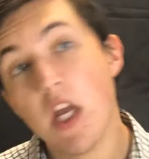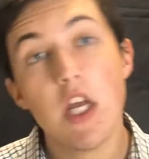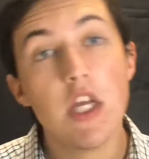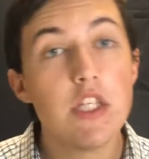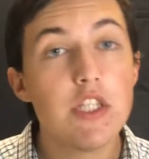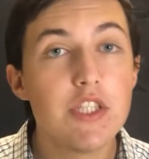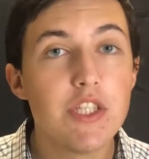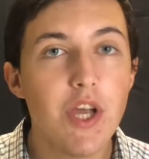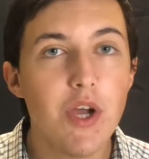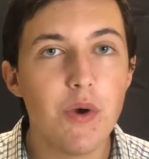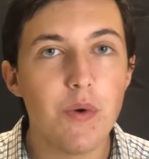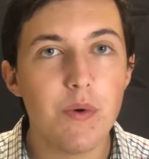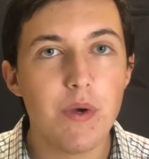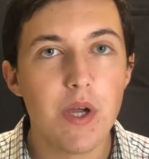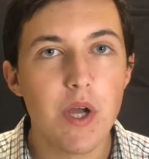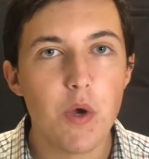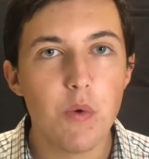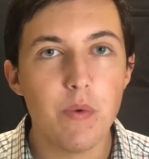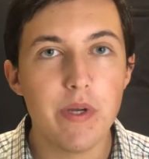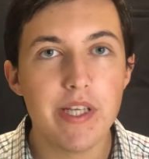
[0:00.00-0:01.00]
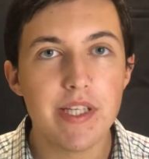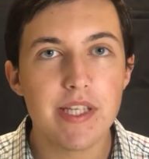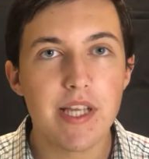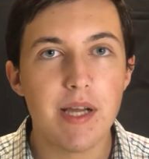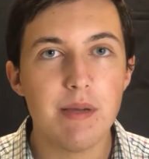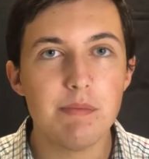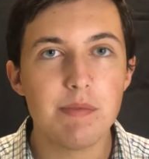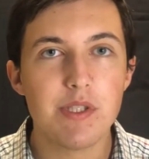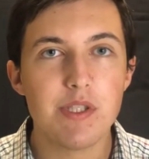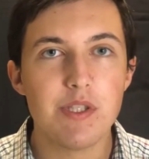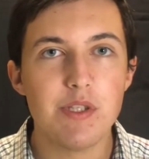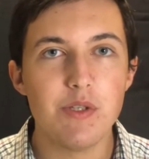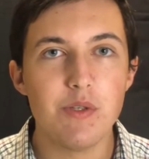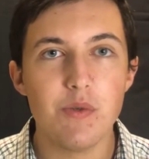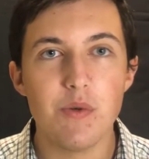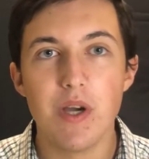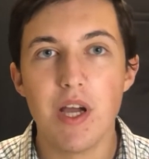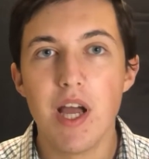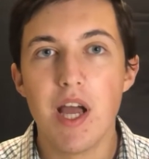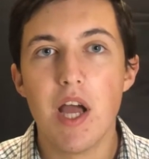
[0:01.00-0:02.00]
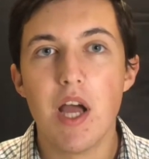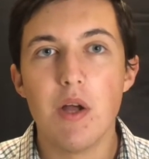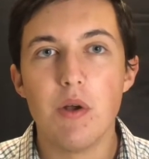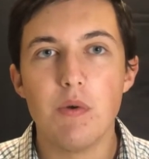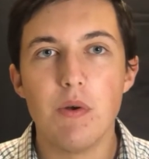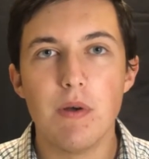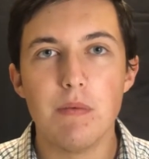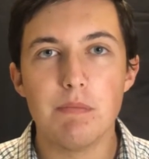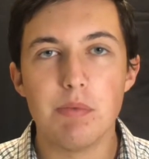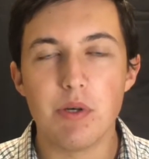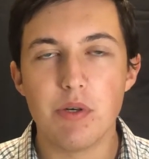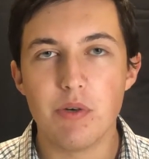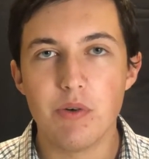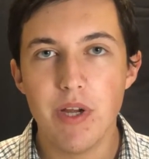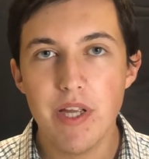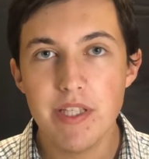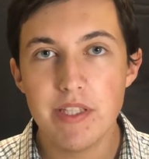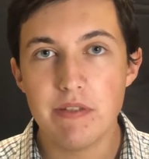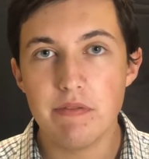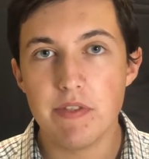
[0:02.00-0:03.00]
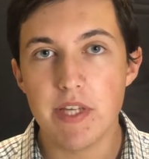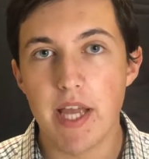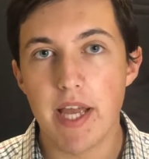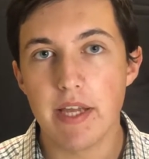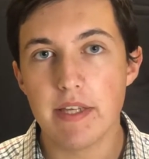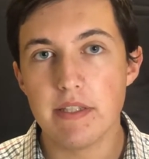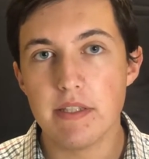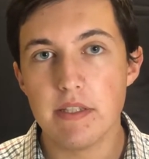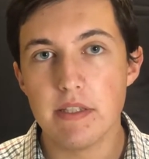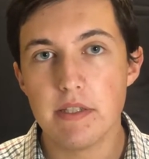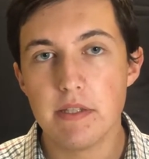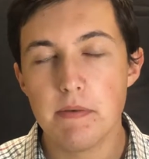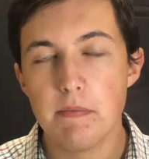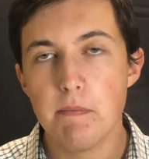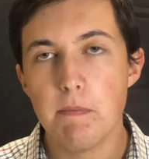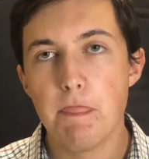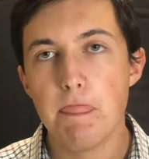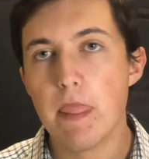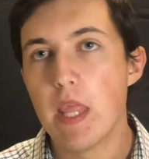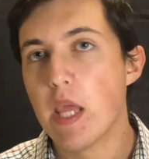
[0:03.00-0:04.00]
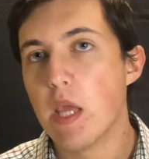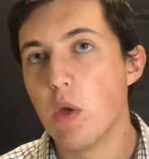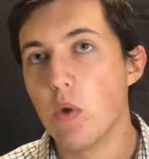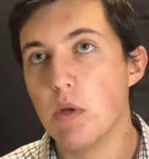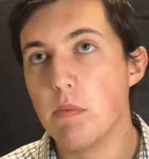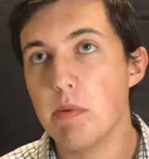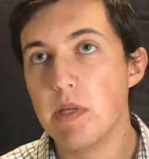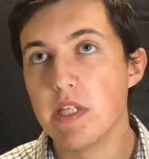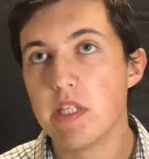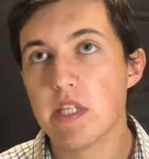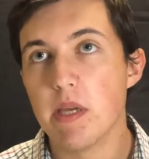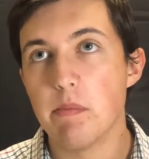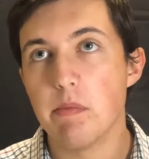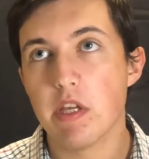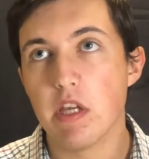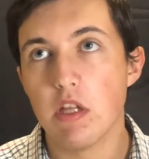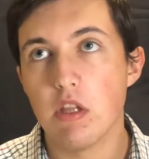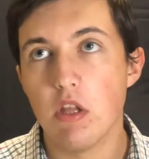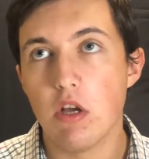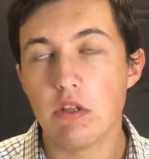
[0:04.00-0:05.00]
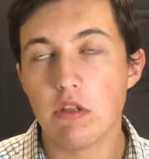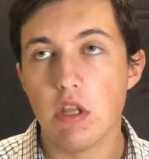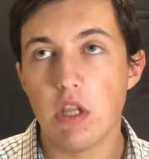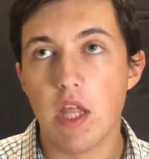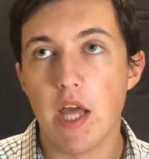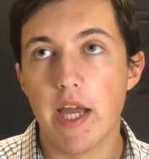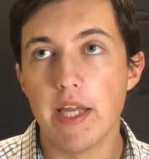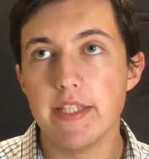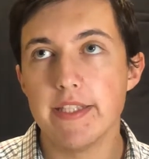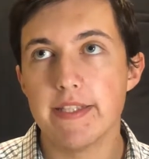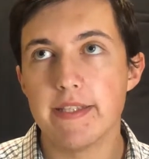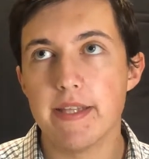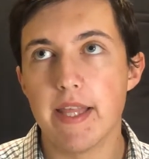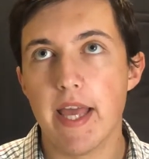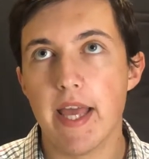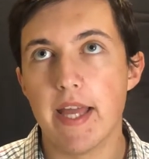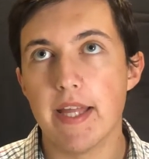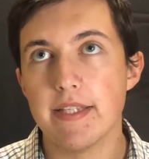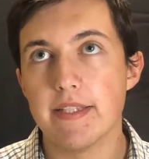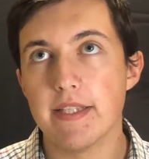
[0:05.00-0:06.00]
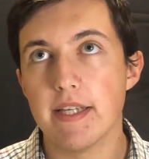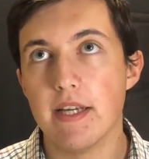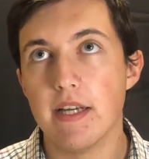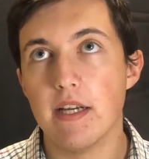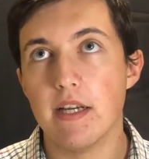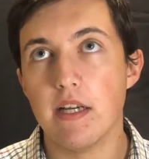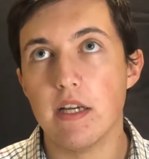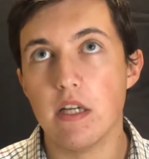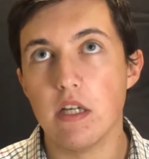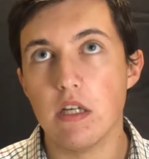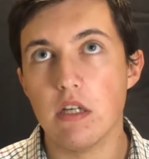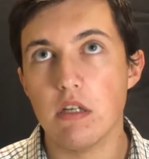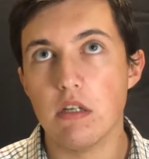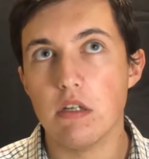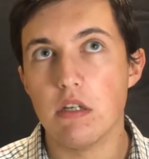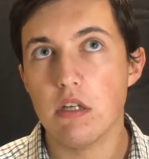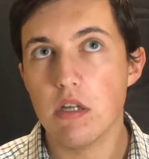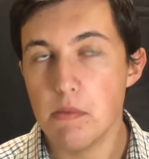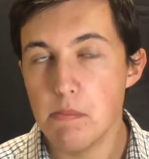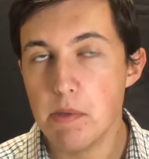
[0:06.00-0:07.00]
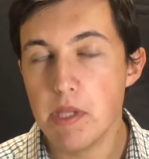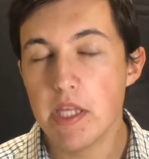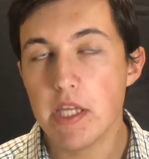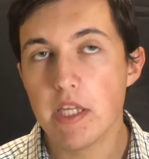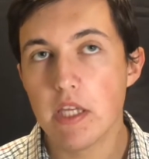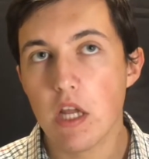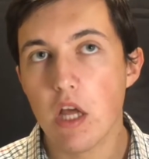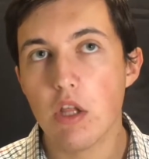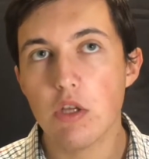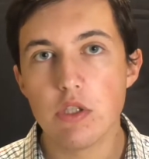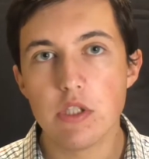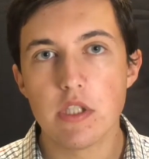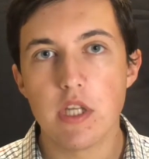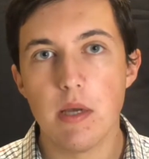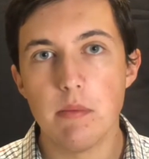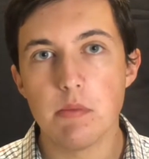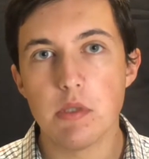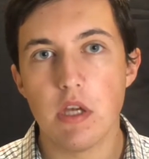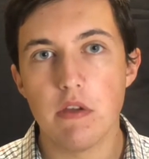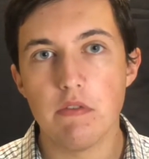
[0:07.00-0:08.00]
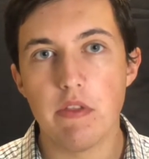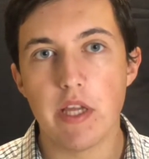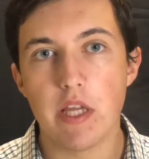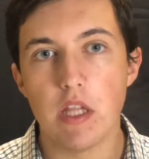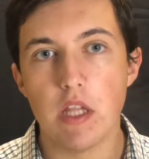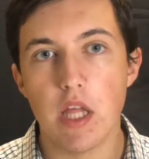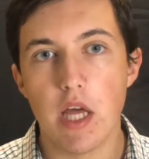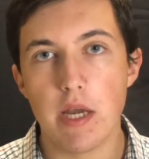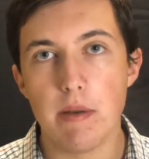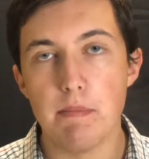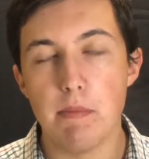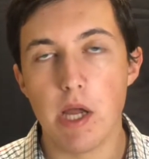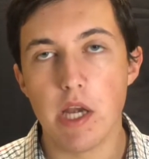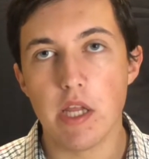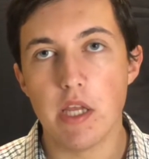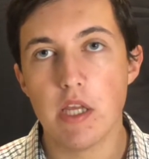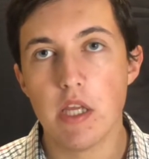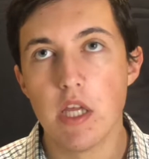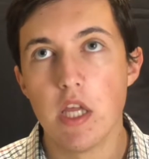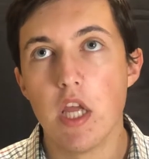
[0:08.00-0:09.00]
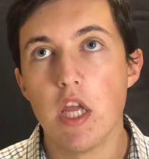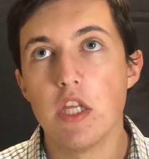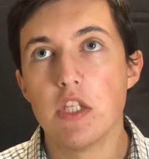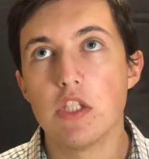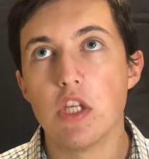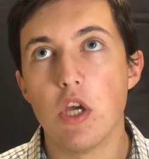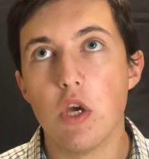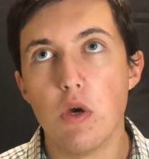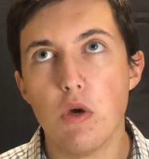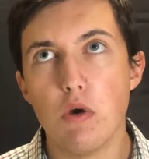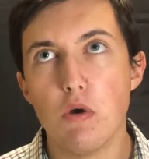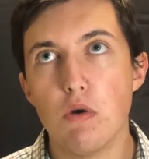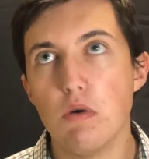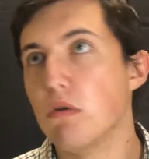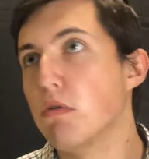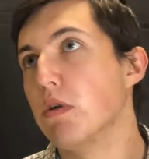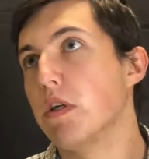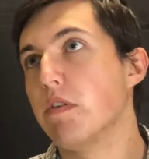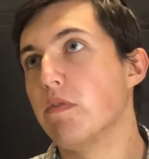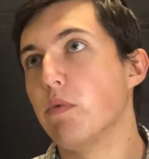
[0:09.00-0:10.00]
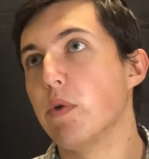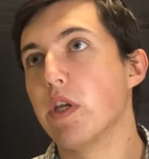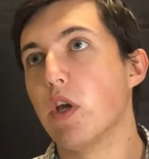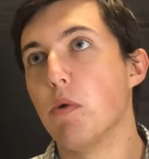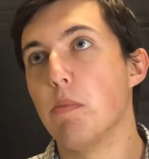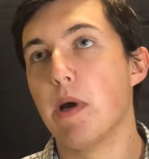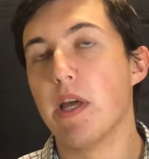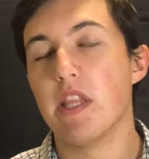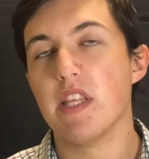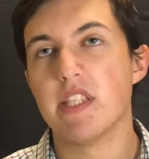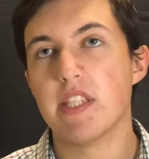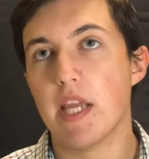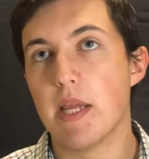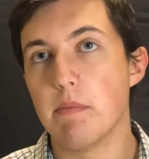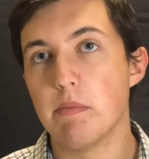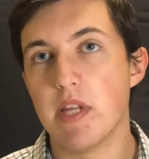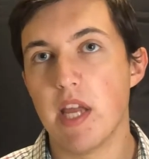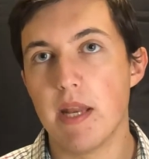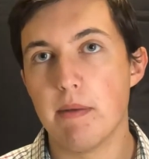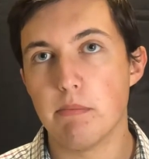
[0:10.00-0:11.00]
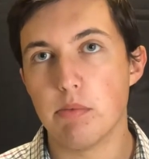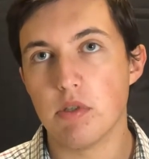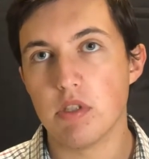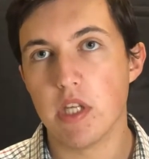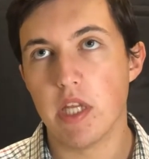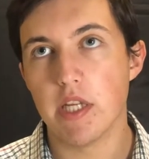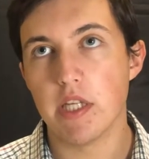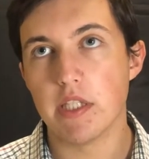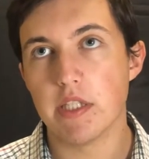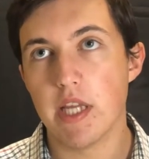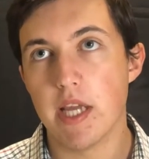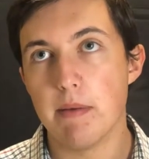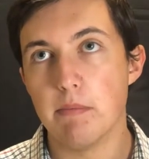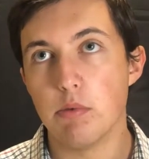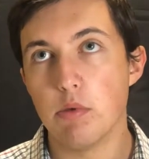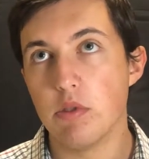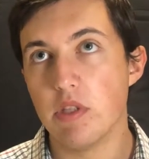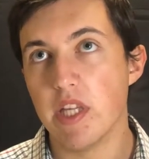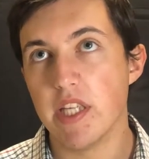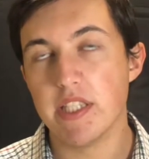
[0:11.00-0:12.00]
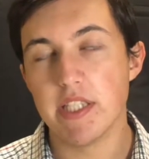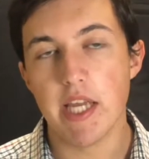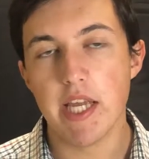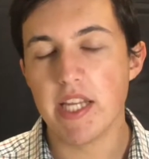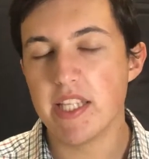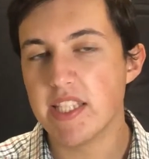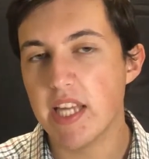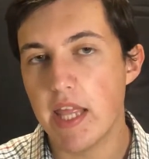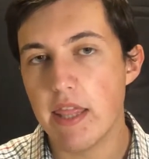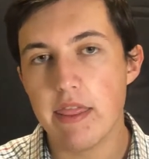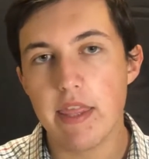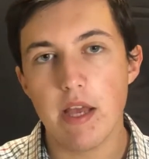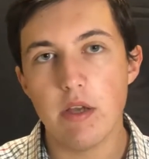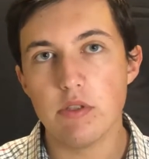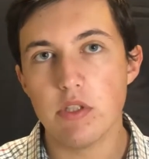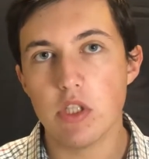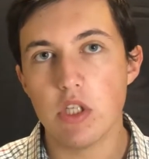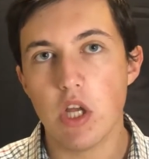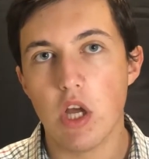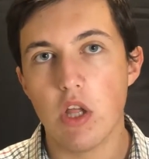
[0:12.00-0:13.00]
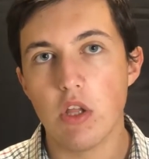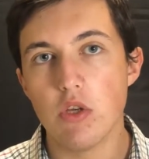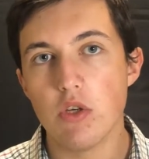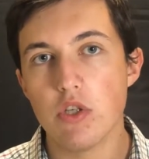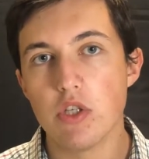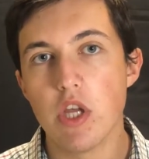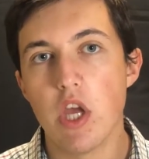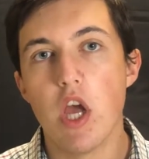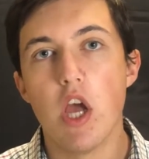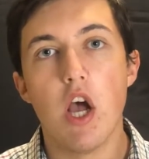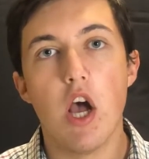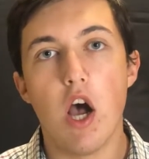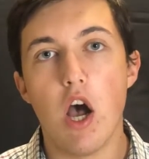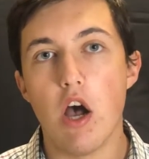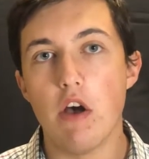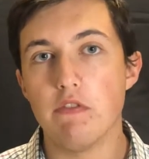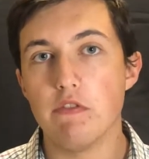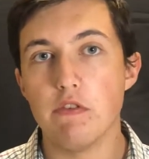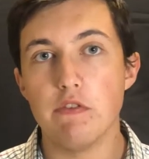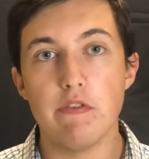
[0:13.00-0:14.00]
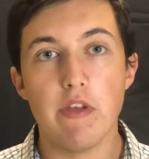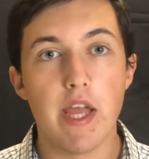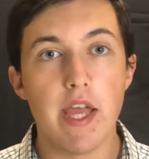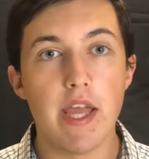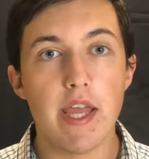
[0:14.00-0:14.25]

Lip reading: So when it comes to progressive taxes, it would be something along the lines that $1,000,000 comes off like a lot of money. So if we go by the same 10% example, they take $10,000 off of